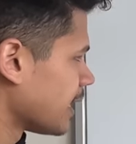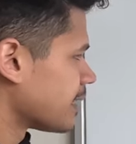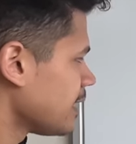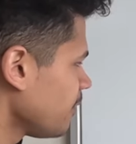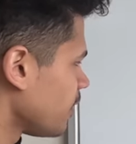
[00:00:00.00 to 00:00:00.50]

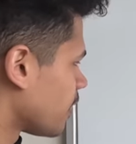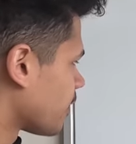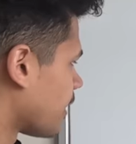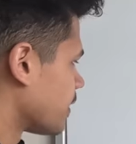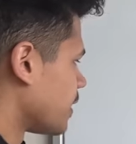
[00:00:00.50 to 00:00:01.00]
He figured
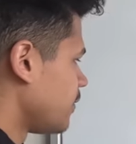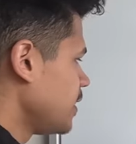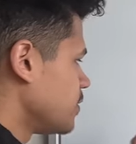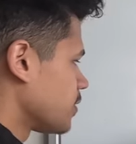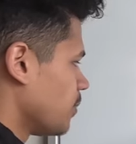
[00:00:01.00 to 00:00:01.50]
out that if he
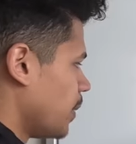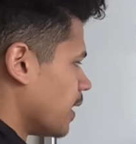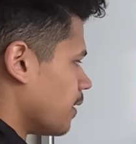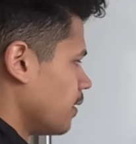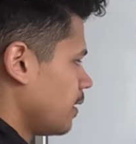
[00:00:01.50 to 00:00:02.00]
took the
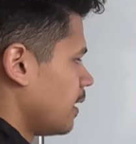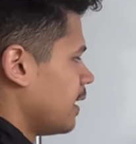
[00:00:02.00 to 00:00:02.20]
bell